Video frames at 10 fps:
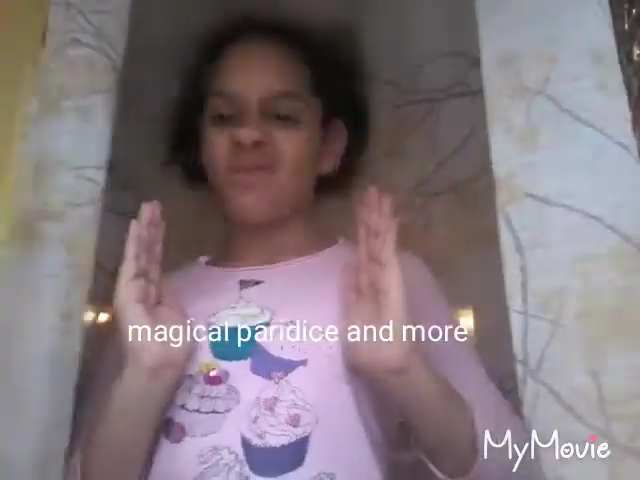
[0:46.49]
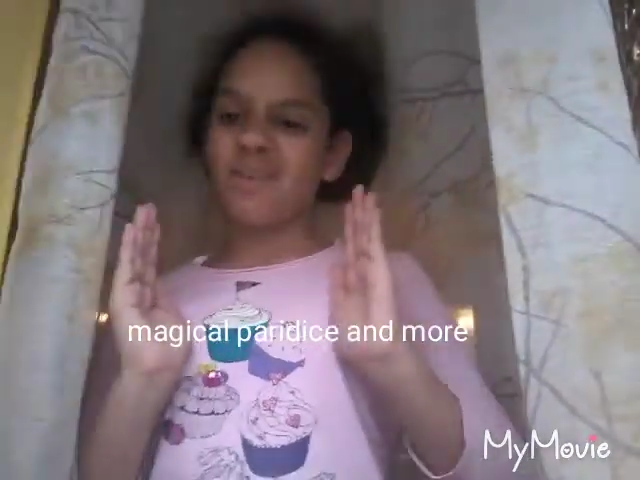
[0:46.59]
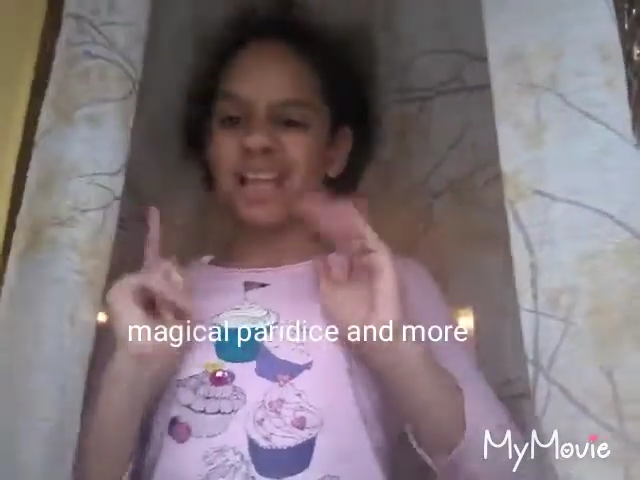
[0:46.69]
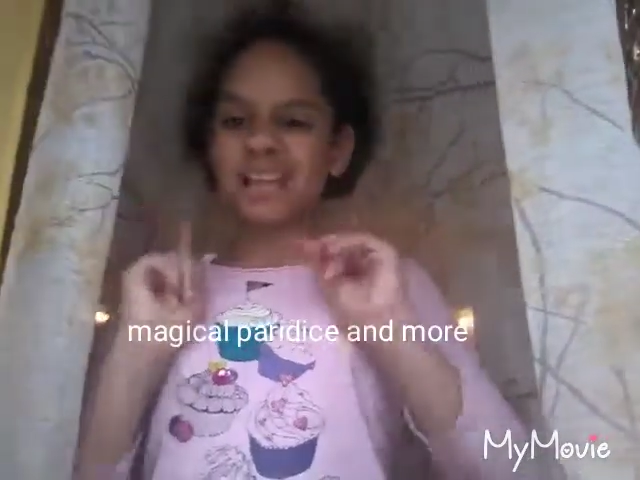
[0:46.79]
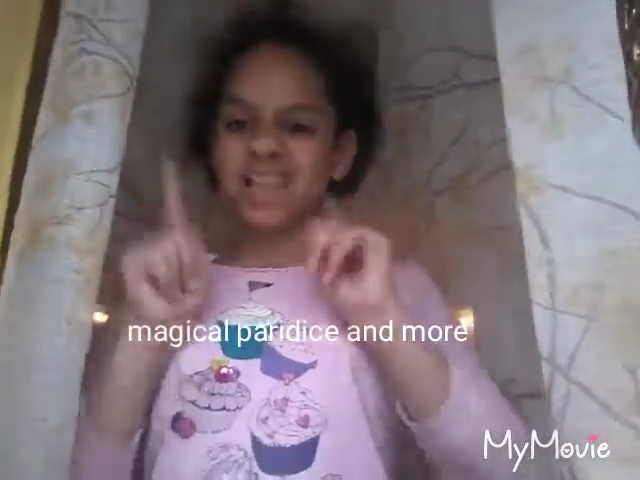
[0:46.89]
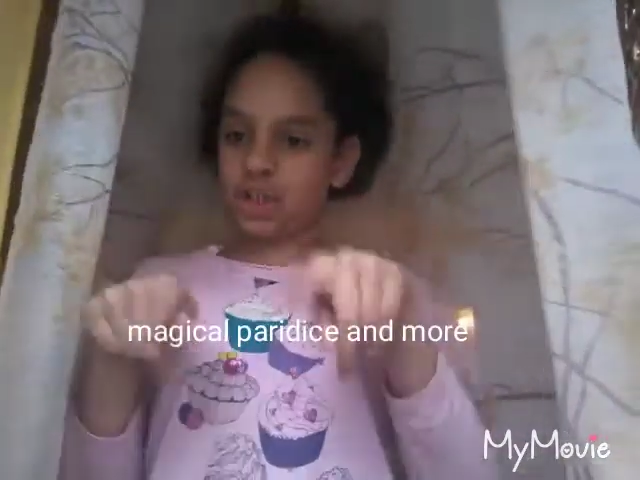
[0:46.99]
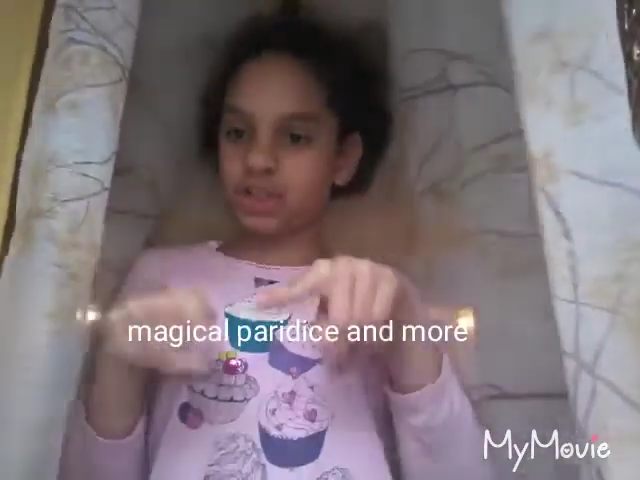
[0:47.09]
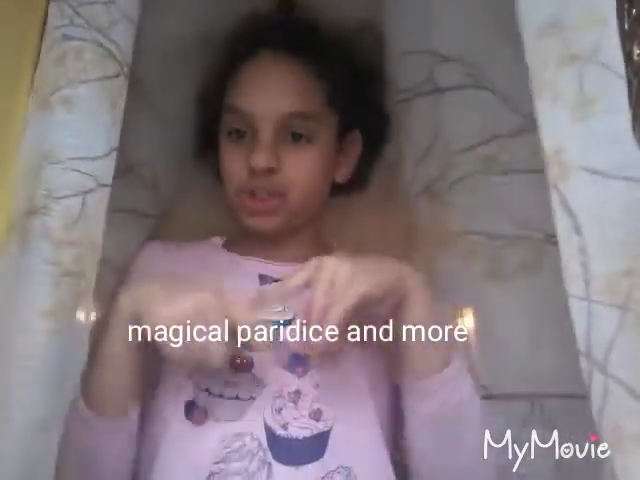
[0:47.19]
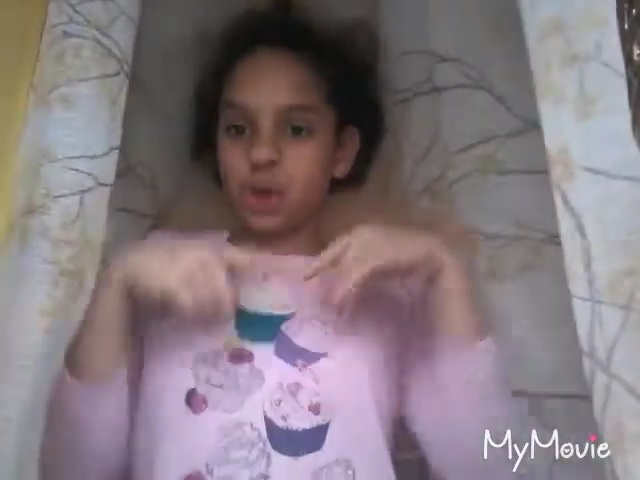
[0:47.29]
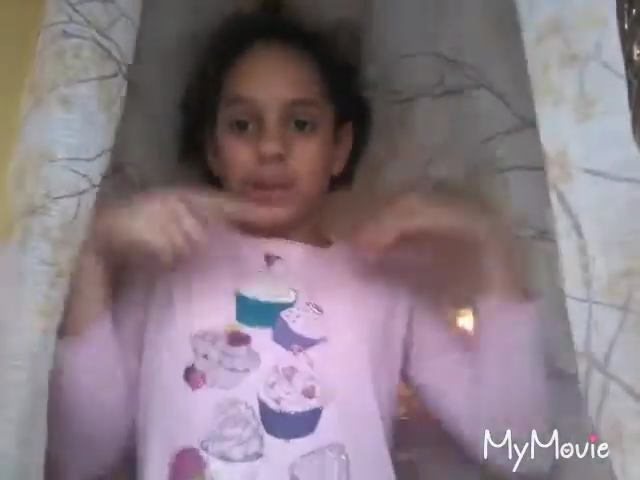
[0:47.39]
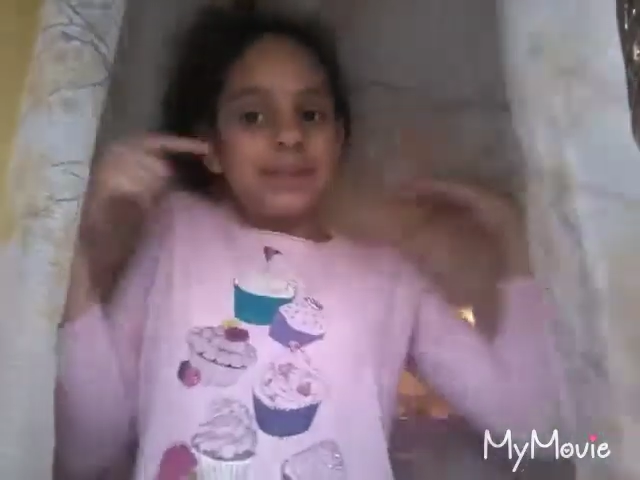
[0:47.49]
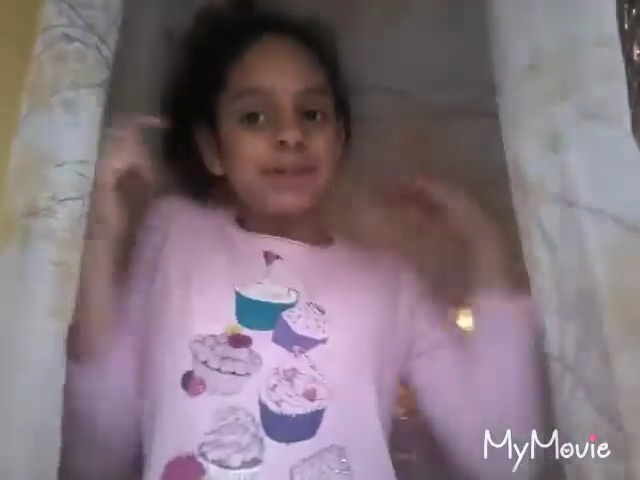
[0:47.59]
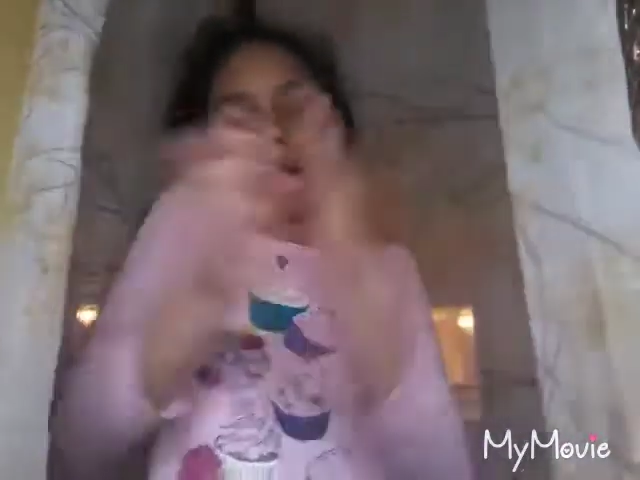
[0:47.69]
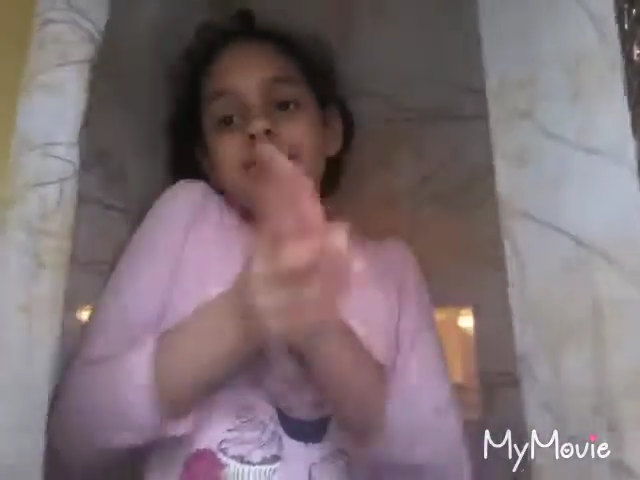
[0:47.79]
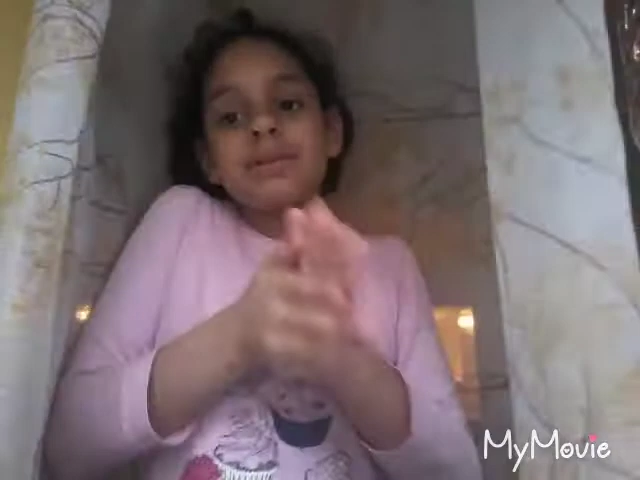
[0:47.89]
Right there, just go
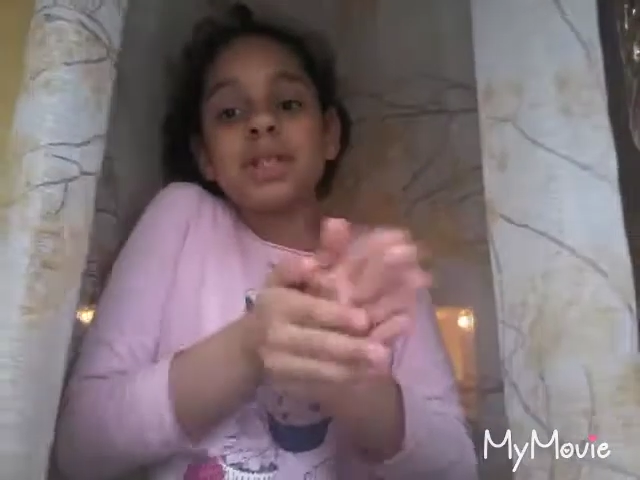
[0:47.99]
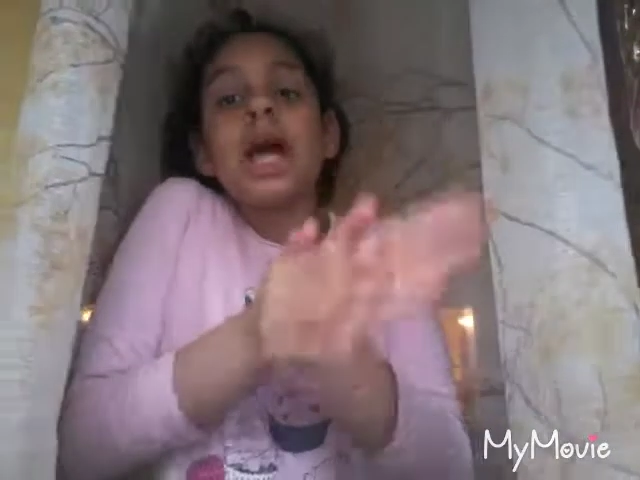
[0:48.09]
subscribe to.